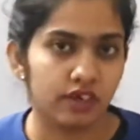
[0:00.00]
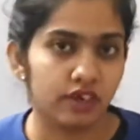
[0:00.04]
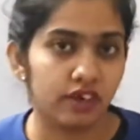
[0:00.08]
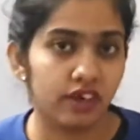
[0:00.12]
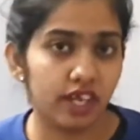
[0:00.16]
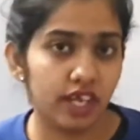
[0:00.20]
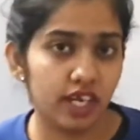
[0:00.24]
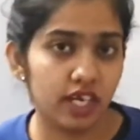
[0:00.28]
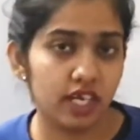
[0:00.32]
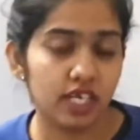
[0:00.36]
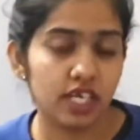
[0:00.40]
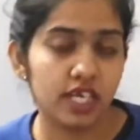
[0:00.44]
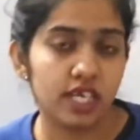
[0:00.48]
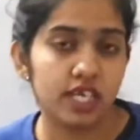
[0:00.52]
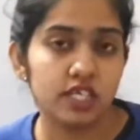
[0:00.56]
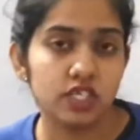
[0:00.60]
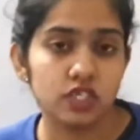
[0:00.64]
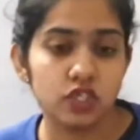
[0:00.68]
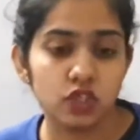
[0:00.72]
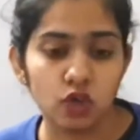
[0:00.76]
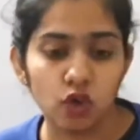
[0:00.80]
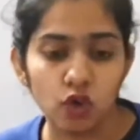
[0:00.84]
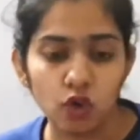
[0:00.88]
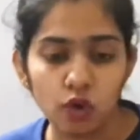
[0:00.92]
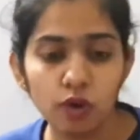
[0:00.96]
Right?
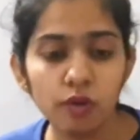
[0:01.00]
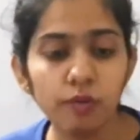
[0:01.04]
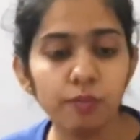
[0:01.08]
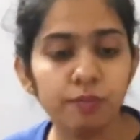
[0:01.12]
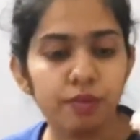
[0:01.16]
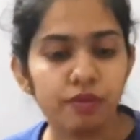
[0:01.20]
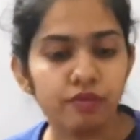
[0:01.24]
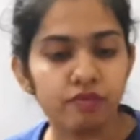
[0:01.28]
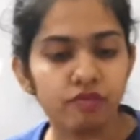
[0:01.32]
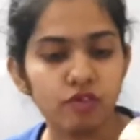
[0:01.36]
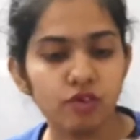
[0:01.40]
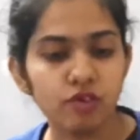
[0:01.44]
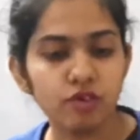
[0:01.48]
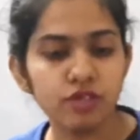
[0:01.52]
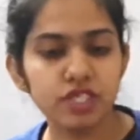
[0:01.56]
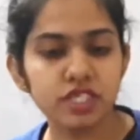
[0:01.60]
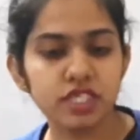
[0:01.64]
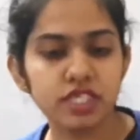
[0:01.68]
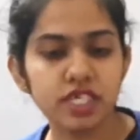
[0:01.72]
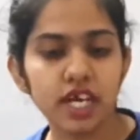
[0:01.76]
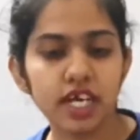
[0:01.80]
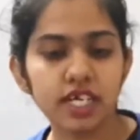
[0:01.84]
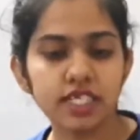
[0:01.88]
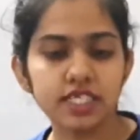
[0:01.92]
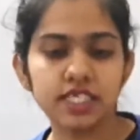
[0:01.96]
So before
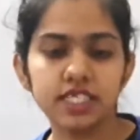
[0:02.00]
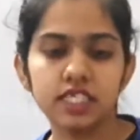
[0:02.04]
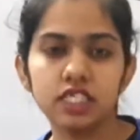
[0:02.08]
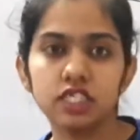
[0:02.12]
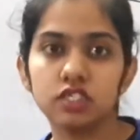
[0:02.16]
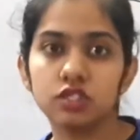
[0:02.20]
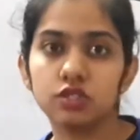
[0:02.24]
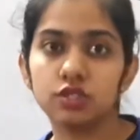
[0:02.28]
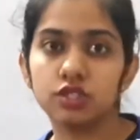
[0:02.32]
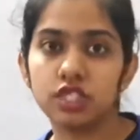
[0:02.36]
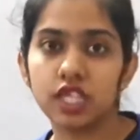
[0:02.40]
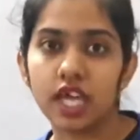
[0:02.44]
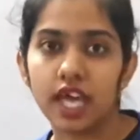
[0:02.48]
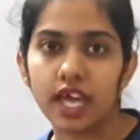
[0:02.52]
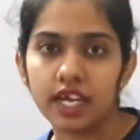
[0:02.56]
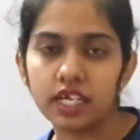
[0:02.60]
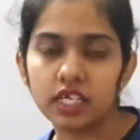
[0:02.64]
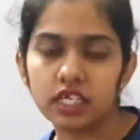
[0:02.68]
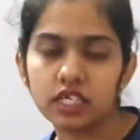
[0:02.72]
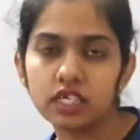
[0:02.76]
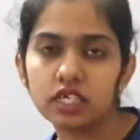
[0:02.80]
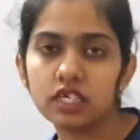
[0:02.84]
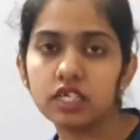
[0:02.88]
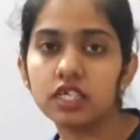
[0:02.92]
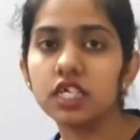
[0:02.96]
starting to
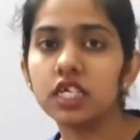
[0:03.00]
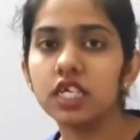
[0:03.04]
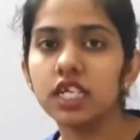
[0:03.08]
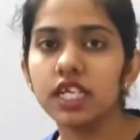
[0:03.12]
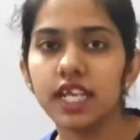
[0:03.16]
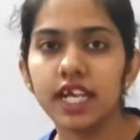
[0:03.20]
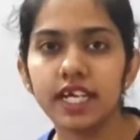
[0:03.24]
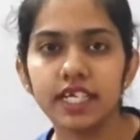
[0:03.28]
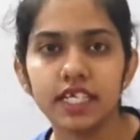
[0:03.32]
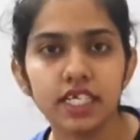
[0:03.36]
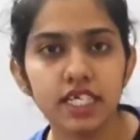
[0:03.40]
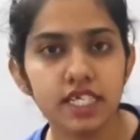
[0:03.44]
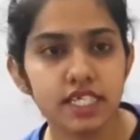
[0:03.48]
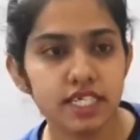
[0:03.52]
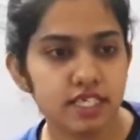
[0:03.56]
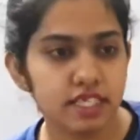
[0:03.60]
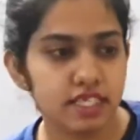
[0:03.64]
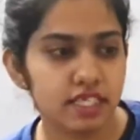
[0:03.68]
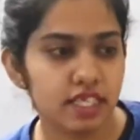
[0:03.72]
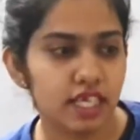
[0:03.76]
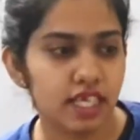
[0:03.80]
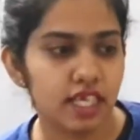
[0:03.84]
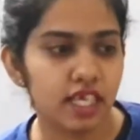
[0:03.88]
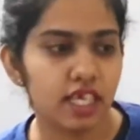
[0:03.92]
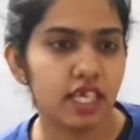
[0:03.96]
that, let us
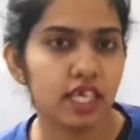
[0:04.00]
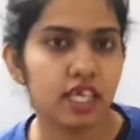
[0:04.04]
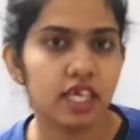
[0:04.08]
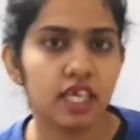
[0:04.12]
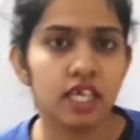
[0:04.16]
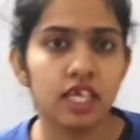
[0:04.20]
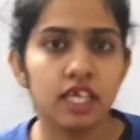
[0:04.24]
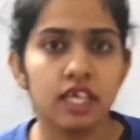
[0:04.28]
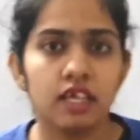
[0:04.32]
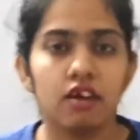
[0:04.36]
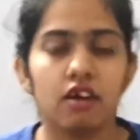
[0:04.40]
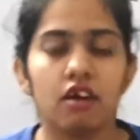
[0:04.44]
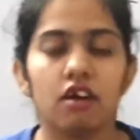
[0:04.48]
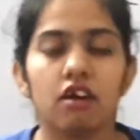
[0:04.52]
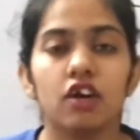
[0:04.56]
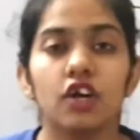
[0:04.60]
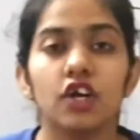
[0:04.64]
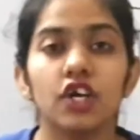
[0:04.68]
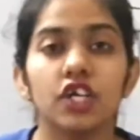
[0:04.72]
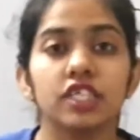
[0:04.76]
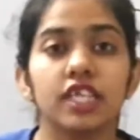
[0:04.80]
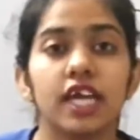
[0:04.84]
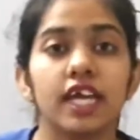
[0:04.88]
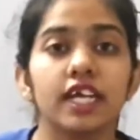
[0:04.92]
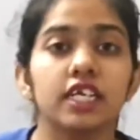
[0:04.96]
see
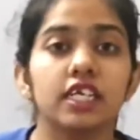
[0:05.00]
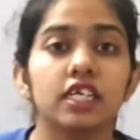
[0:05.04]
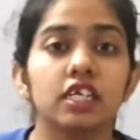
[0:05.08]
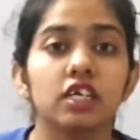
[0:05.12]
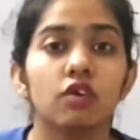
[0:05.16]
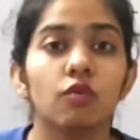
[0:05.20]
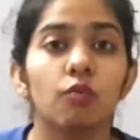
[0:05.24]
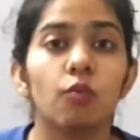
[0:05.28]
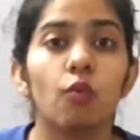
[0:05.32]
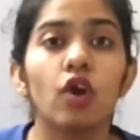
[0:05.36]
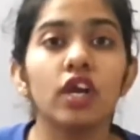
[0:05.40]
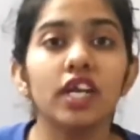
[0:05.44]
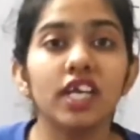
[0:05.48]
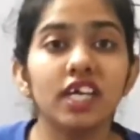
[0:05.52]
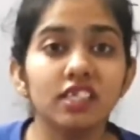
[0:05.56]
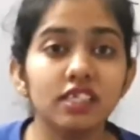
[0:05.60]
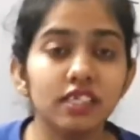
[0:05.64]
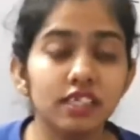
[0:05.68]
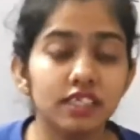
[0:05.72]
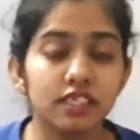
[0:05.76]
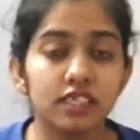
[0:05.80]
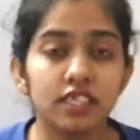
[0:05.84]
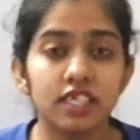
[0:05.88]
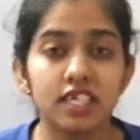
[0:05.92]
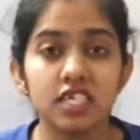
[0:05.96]
what are
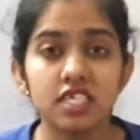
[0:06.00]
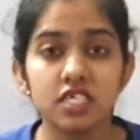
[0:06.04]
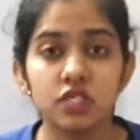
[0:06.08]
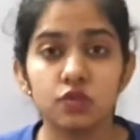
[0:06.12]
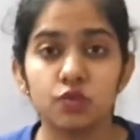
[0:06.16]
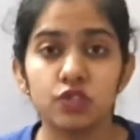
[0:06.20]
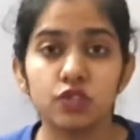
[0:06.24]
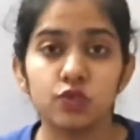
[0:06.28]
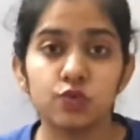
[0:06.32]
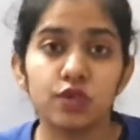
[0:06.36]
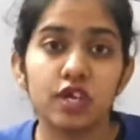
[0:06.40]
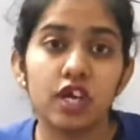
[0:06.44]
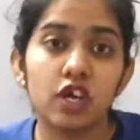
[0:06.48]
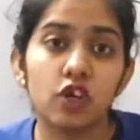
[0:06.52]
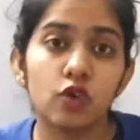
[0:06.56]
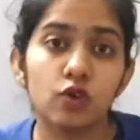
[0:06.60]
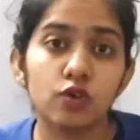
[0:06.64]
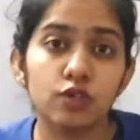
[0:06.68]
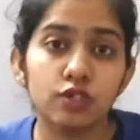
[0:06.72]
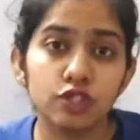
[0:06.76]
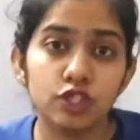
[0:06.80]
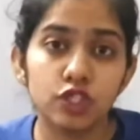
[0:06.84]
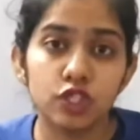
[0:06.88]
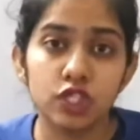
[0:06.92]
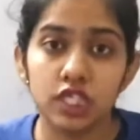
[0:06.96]
the things which we are
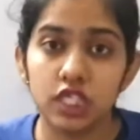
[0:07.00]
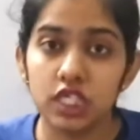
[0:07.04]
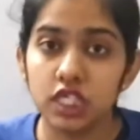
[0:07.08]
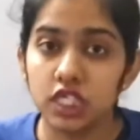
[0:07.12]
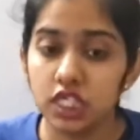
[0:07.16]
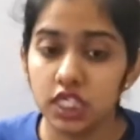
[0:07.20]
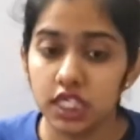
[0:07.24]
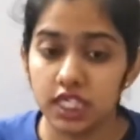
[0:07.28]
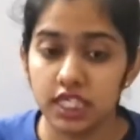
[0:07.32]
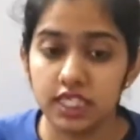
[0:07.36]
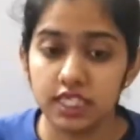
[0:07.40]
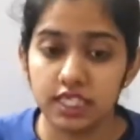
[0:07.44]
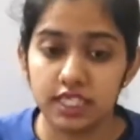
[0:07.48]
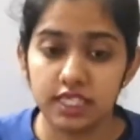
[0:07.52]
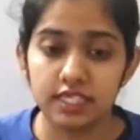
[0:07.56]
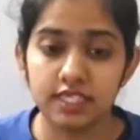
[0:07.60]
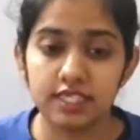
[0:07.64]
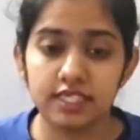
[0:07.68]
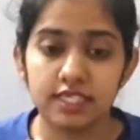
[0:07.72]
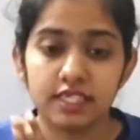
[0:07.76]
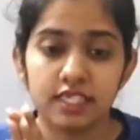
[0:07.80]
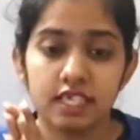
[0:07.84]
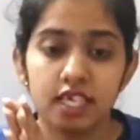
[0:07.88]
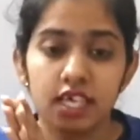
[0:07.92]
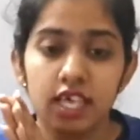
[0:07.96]
going to learn in this
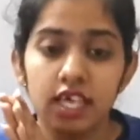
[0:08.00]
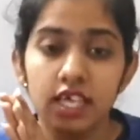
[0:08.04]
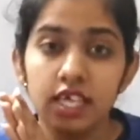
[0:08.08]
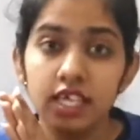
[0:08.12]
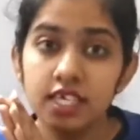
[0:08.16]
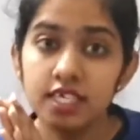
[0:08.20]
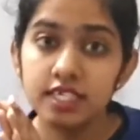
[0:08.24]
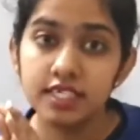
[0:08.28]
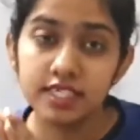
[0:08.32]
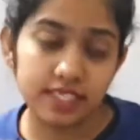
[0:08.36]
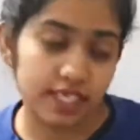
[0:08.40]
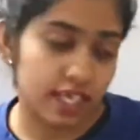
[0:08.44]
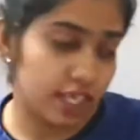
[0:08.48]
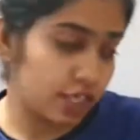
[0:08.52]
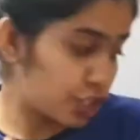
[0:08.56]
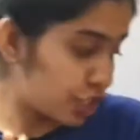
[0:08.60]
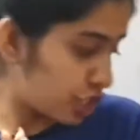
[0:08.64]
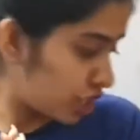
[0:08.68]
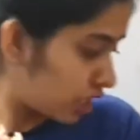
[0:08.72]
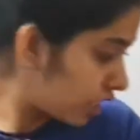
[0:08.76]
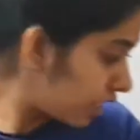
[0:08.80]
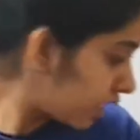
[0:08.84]
session.